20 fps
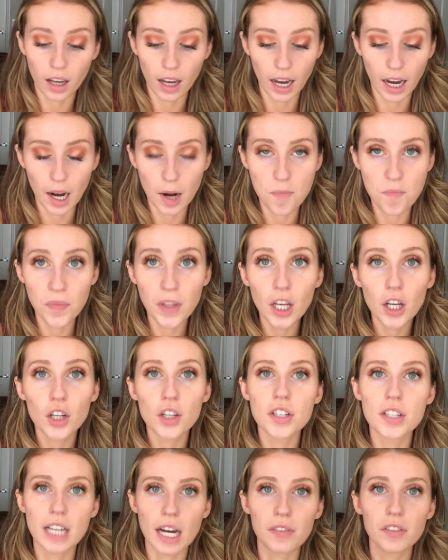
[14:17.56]
um,
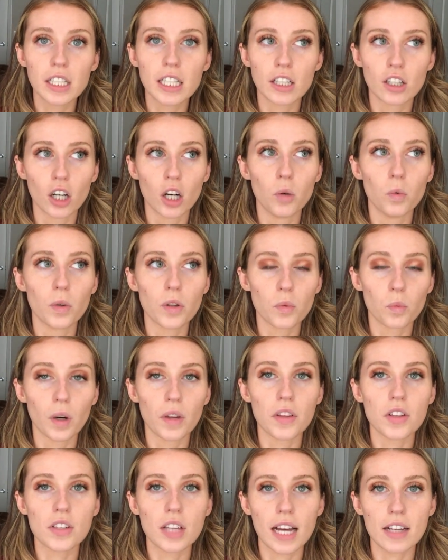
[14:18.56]
definitely go with
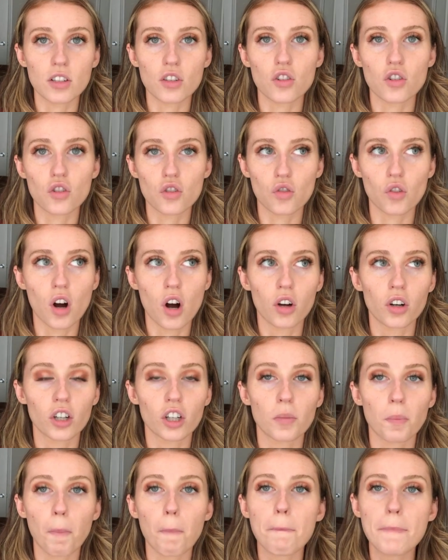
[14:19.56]
one that has a
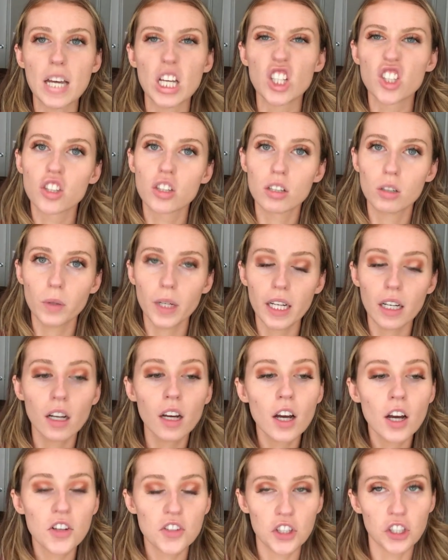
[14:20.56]
stronger build to it.
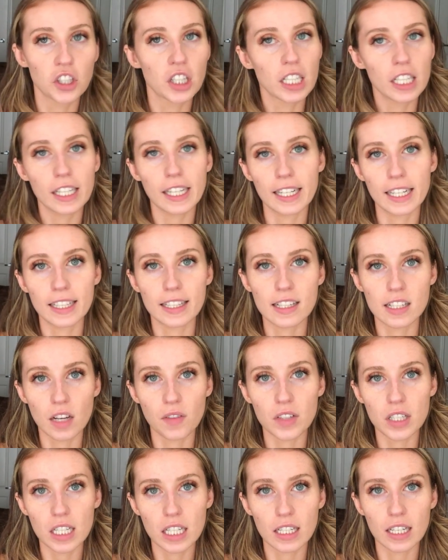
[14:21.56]
So you're gonna need to get the
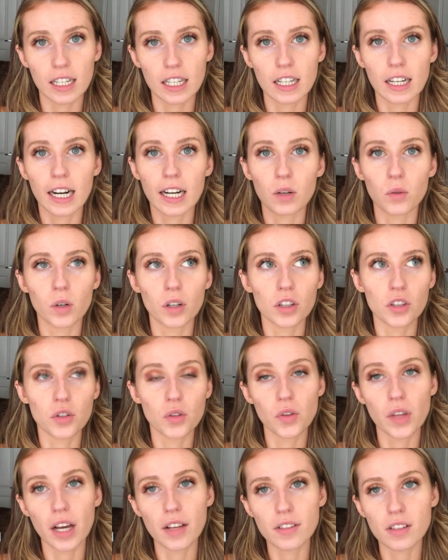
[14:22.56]
$17.99 or the
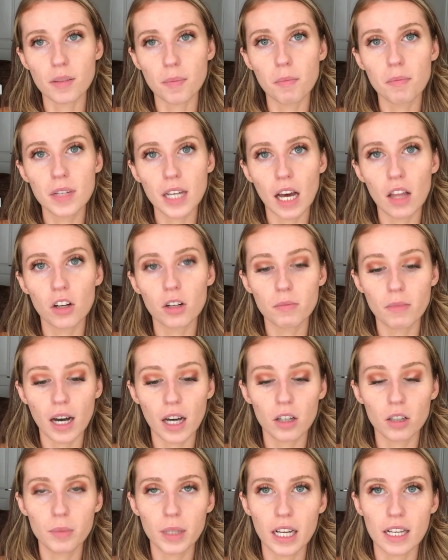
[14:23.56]
$2,000
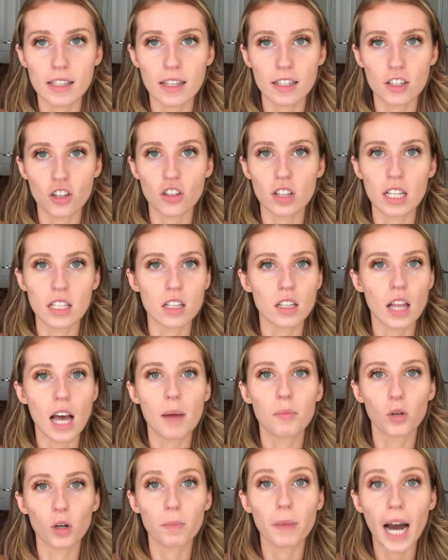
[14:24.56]
model because it's just, it's a
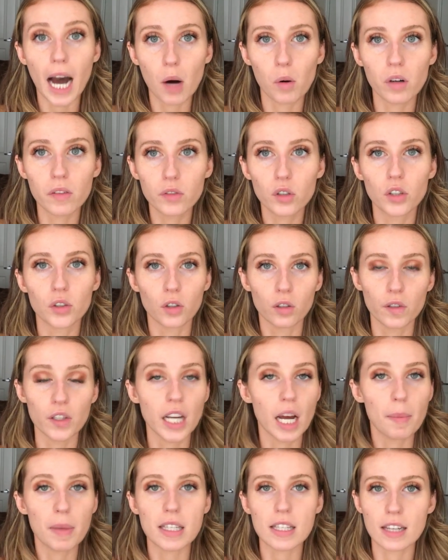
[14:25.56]
lot more powerful and over
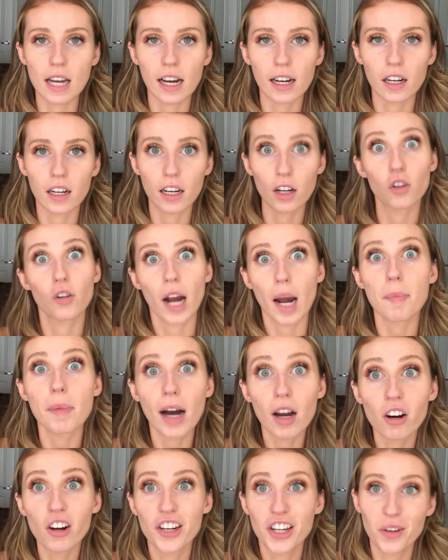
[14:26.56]
time it's not gonna crap
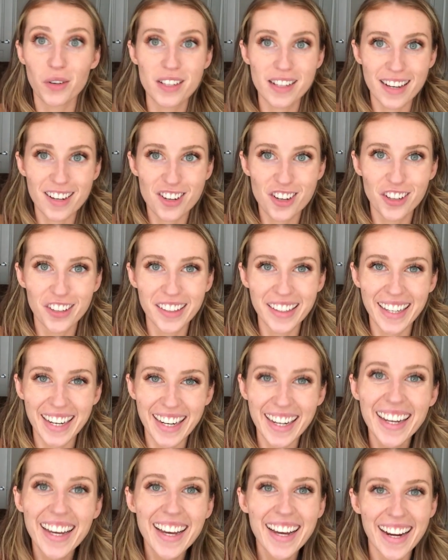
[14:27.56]
out on you
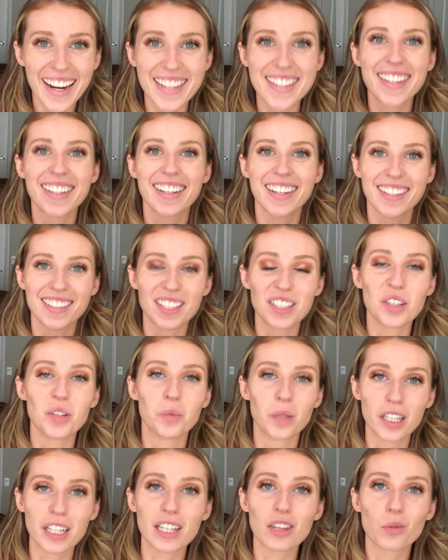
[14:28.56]
essentially. It's gonna continue
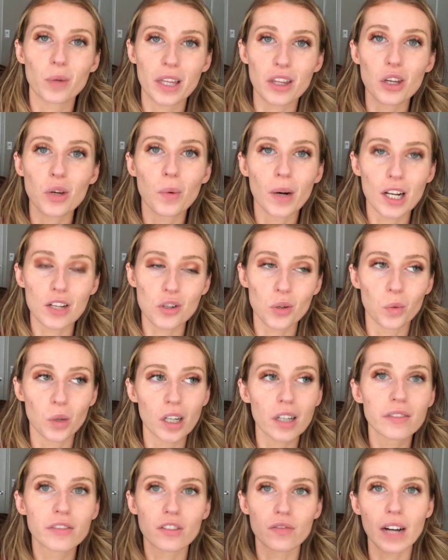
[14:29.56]
working the way that you want it to
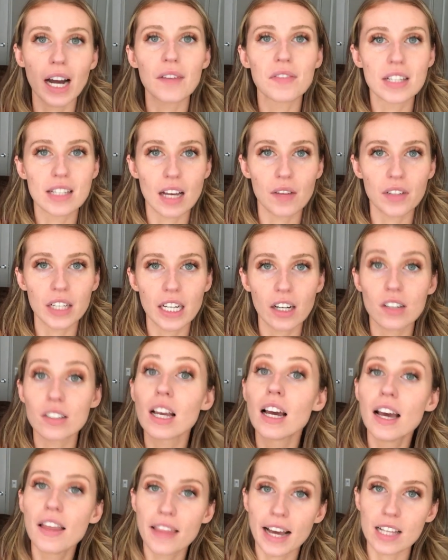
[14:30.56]
work for five to seven years.
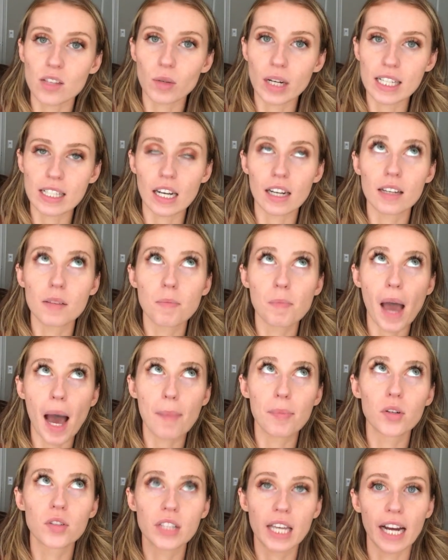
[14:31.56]
That's what he said.
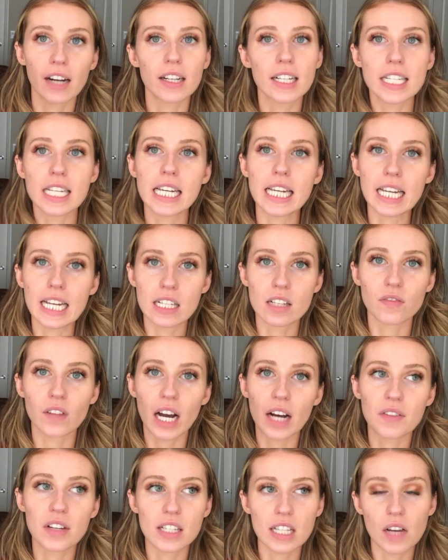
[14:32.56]
Apple's guarantee is a
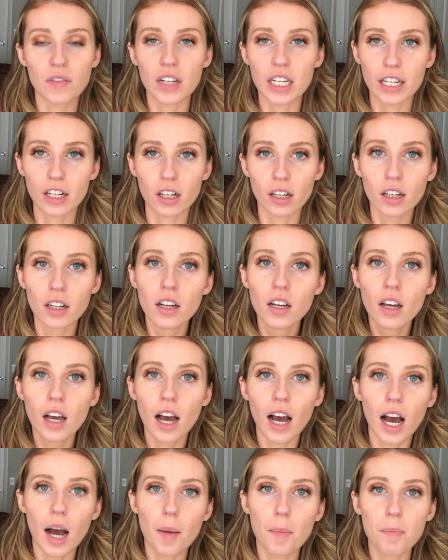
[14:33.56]
five to seven year
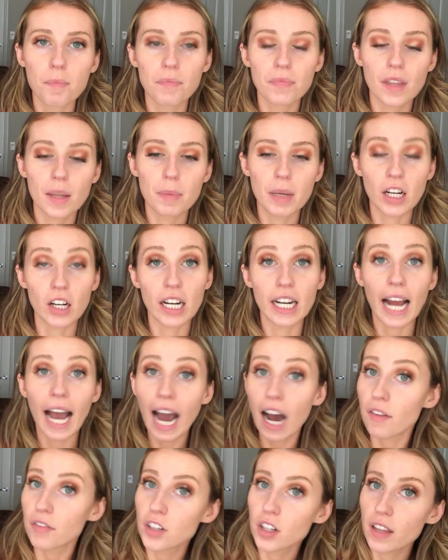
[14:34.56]
um, period.
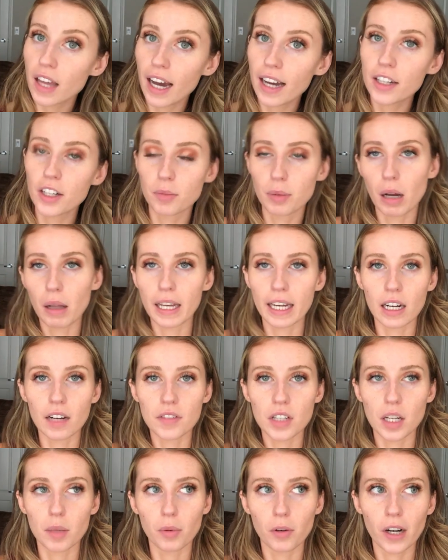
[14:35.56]
After that, you're probably gonna
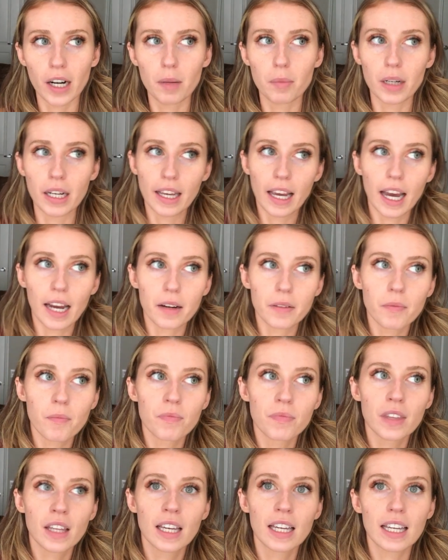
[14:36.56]
have to upgrade. But again,
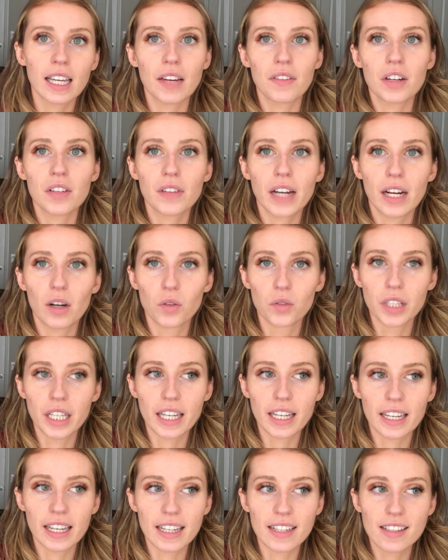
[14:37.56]
even if I
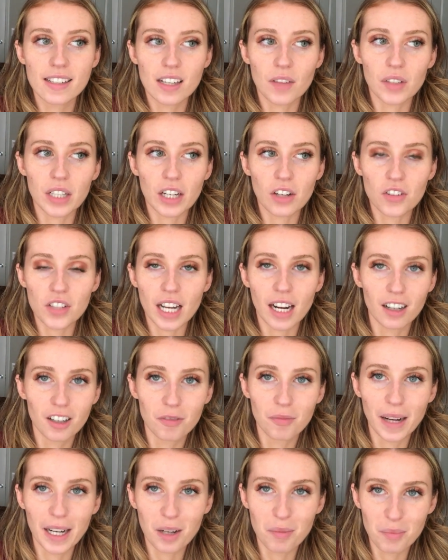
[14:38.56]
only get seven years out
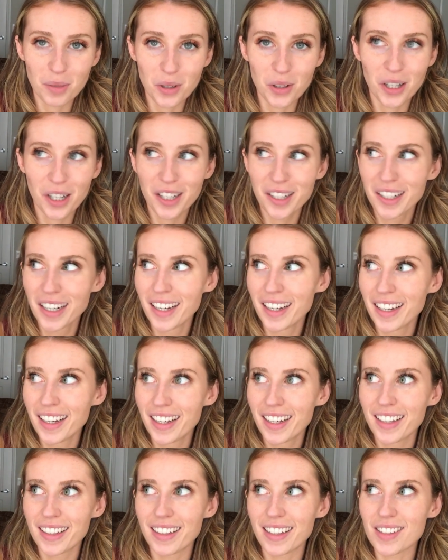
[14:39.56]
of my computer,
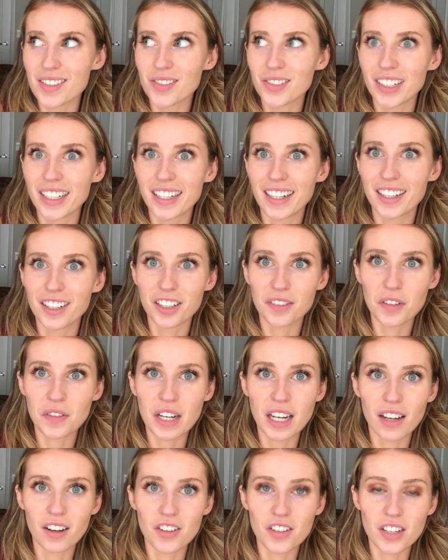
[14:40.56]
that's what,
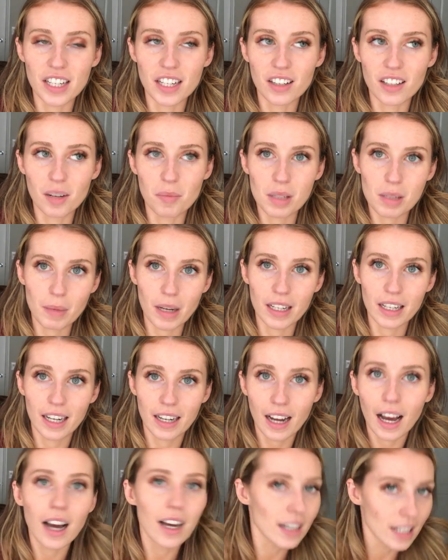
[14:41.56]
$150 a year that I'm
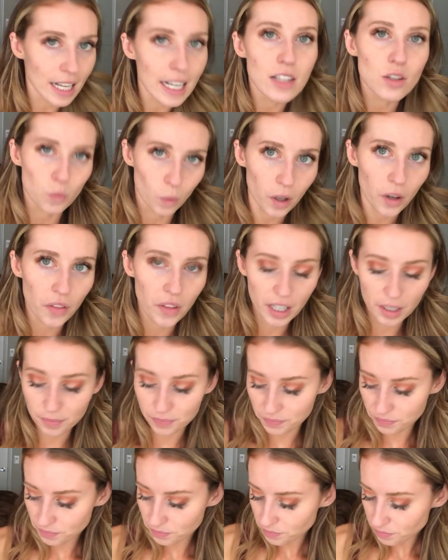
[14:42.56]
spending, it's worth it
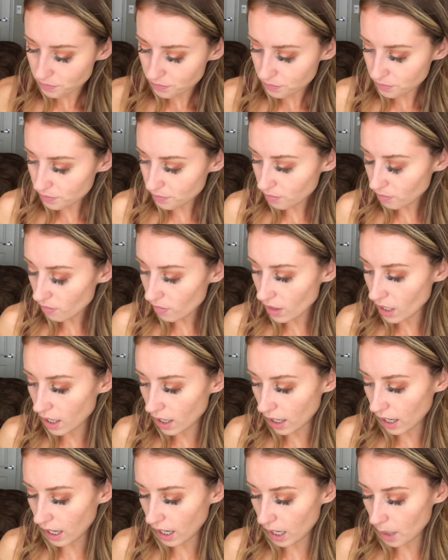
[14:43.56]

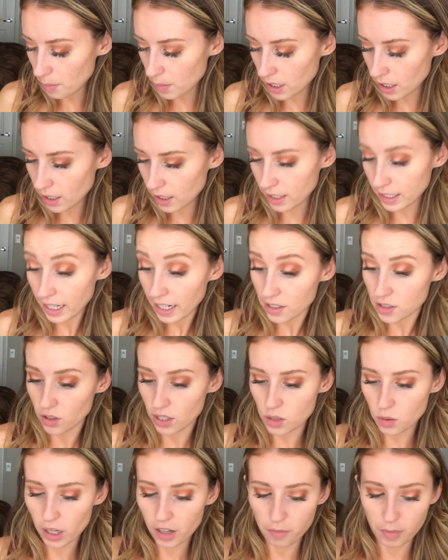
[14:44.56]
um, yeah, so
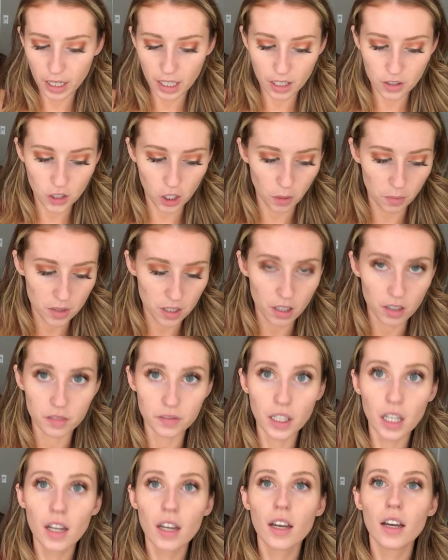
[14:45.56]
that's where I've been in terms
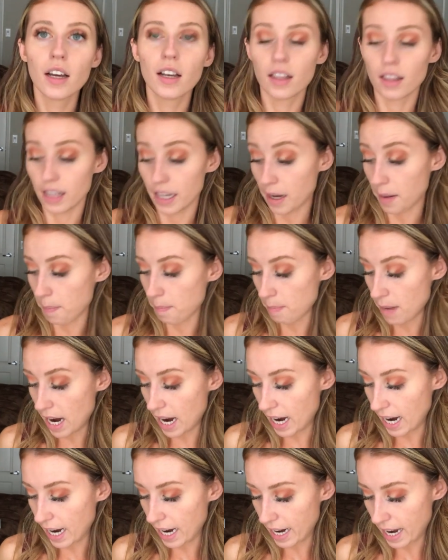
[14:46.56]
of like
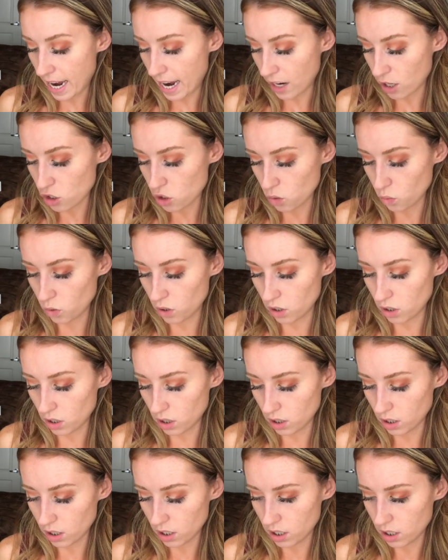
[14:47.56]
my
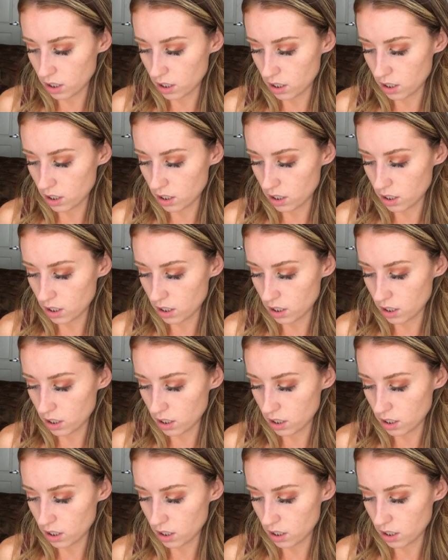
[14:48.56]
actual